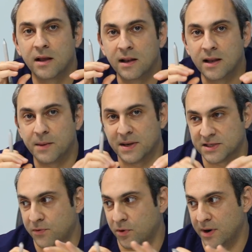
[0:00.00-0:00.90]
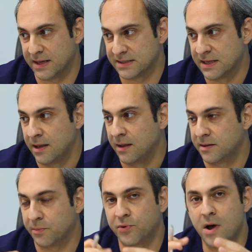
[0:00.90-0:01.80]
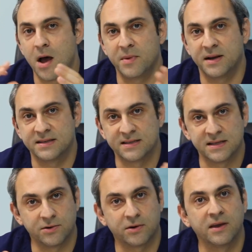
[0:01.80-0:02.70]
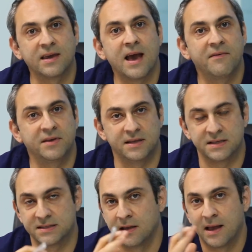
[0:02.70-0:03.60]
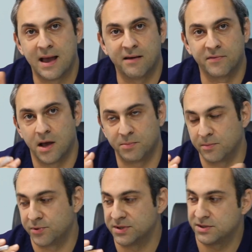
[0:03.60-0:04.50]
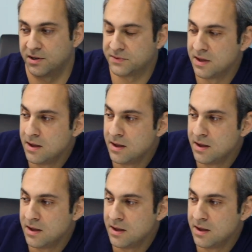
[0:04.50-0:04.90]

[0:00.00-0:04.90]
lip as far as the prominences or concavities have not been preserved.